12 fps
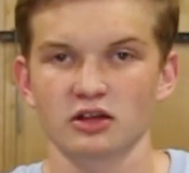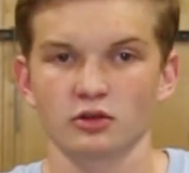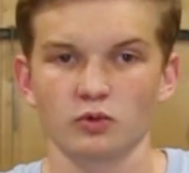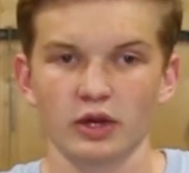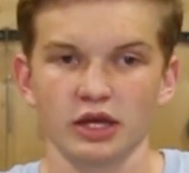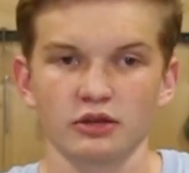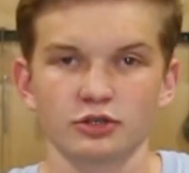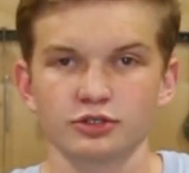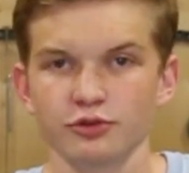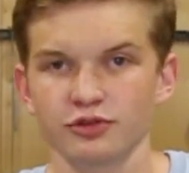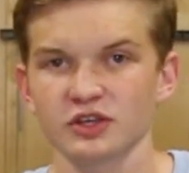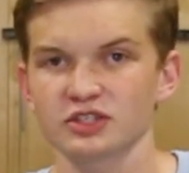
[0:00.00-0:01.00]
of the way, the
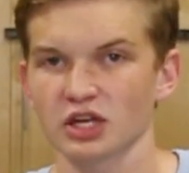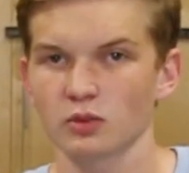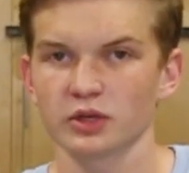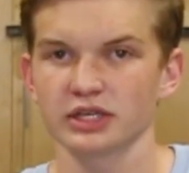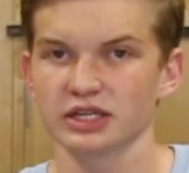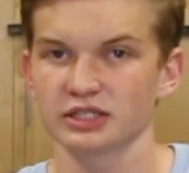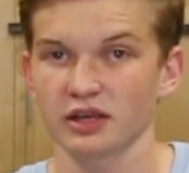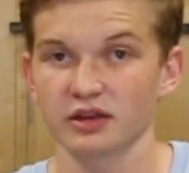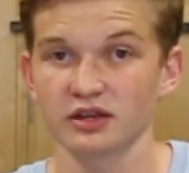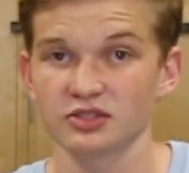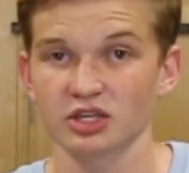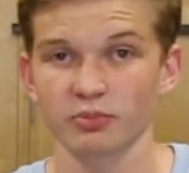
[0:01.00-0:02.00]
two things I wanted to get done
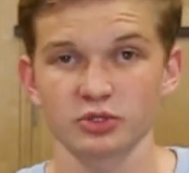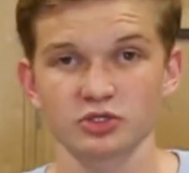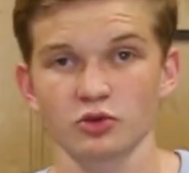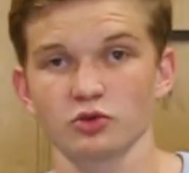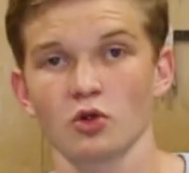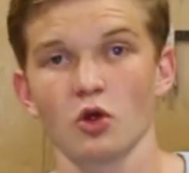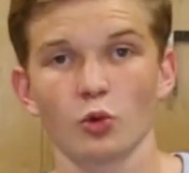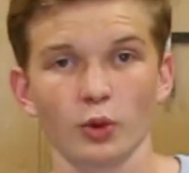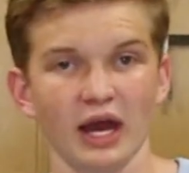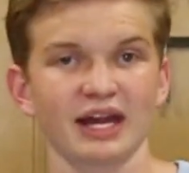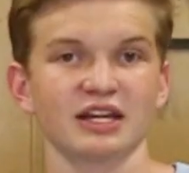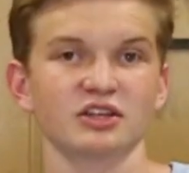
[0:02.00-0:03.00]
in this episode were
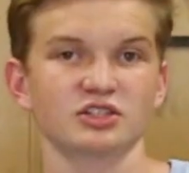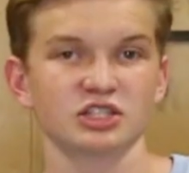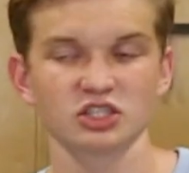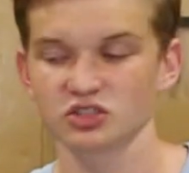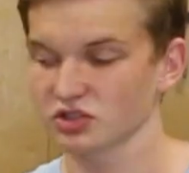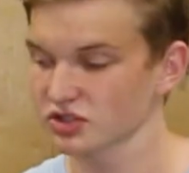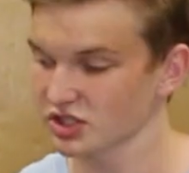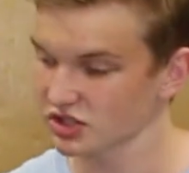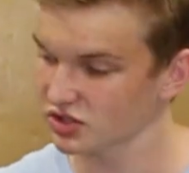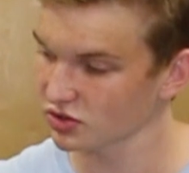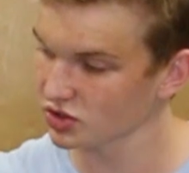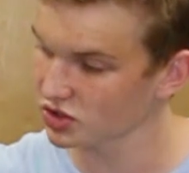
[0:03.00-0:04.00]
adding digital
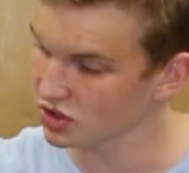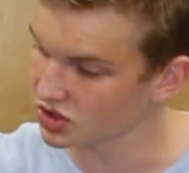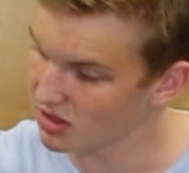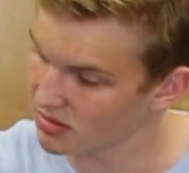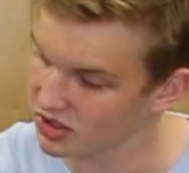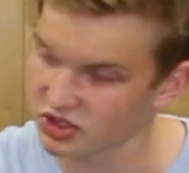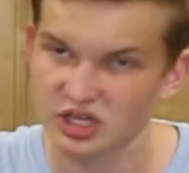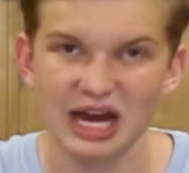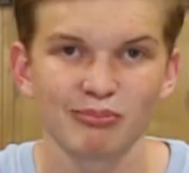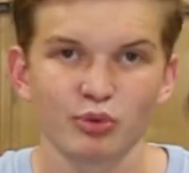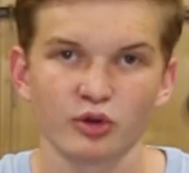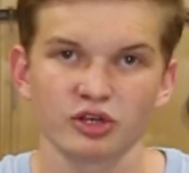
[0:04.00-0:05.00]
sensors to some of the
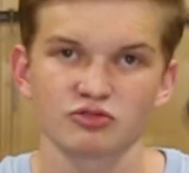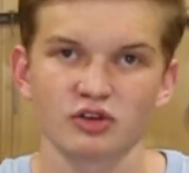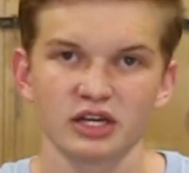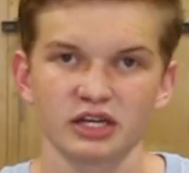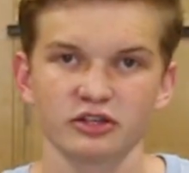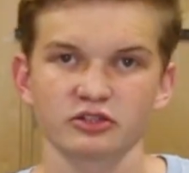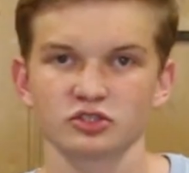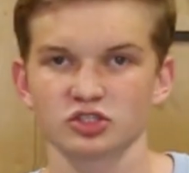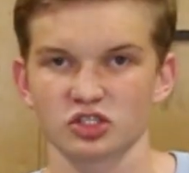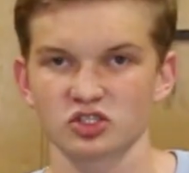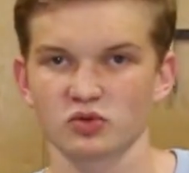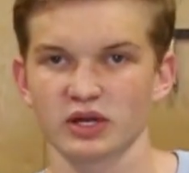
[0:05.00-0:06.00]
stop points right here,
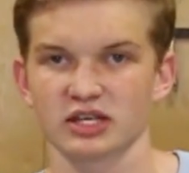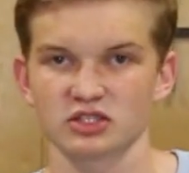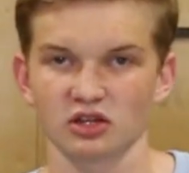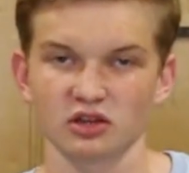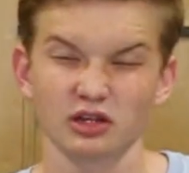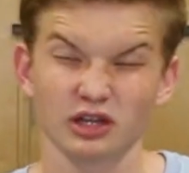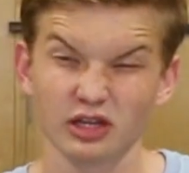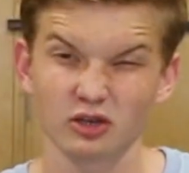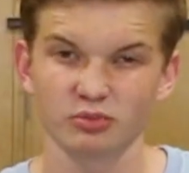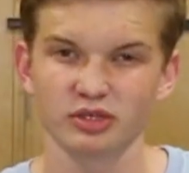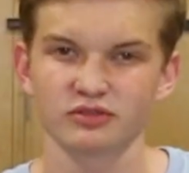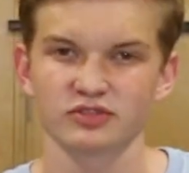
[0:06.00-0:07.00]
just so it has a little
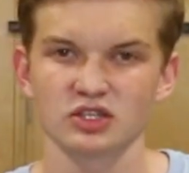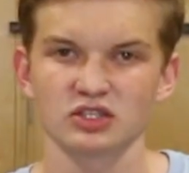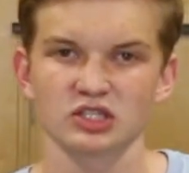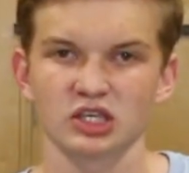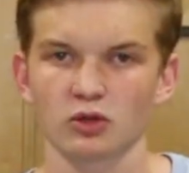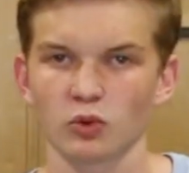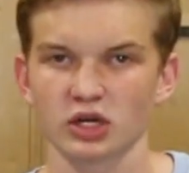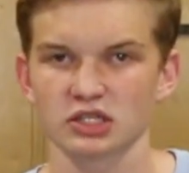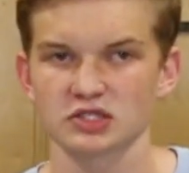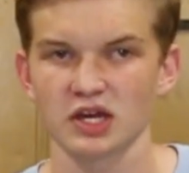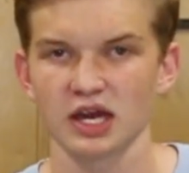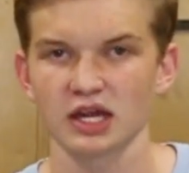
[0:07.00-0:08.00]
bit of sensing at where
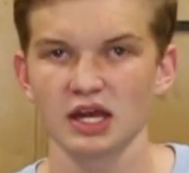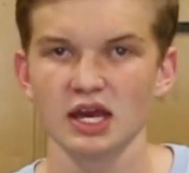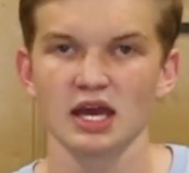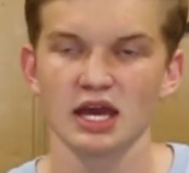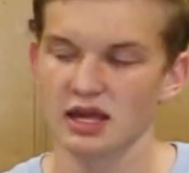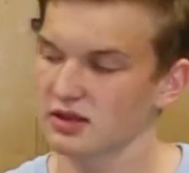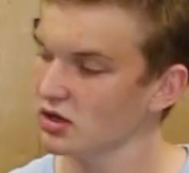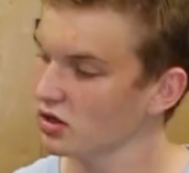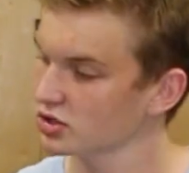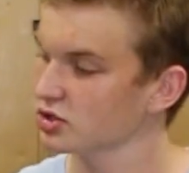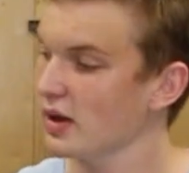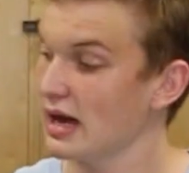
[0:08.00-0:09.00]
it's at, and then
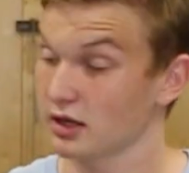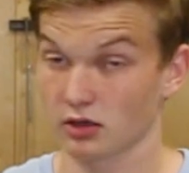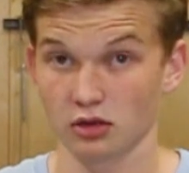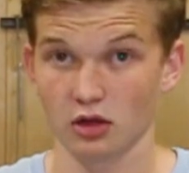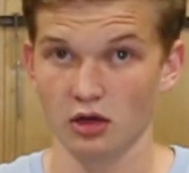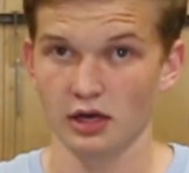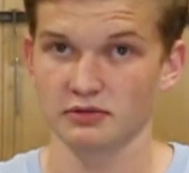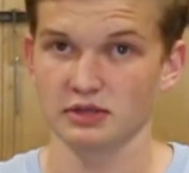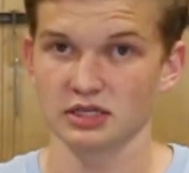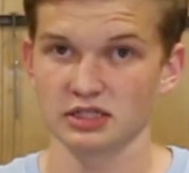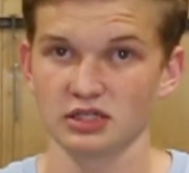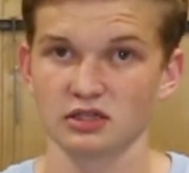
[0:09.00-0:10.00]
also add a claw at the
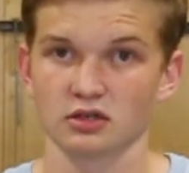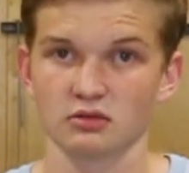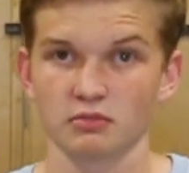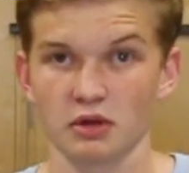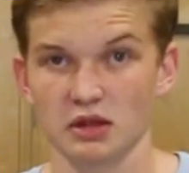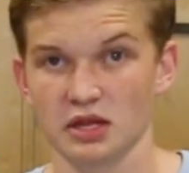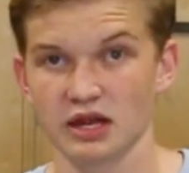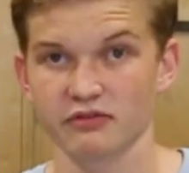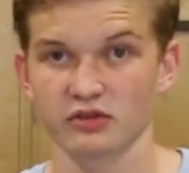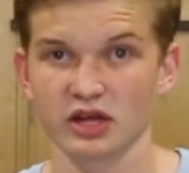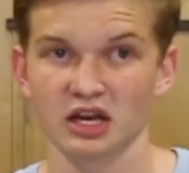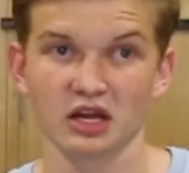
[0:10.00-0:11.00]
end here. And then
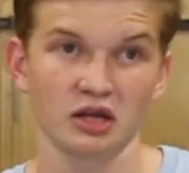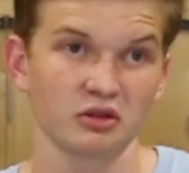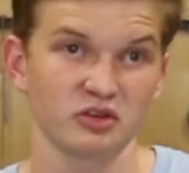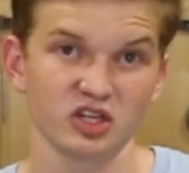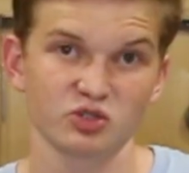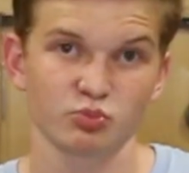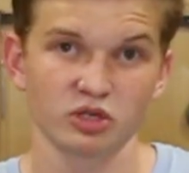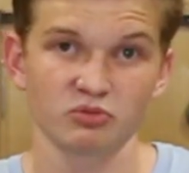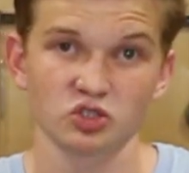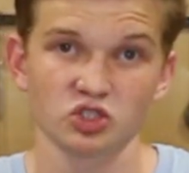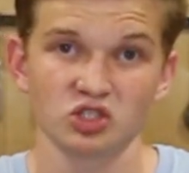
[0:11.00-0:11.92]
after that, I think it's pretty much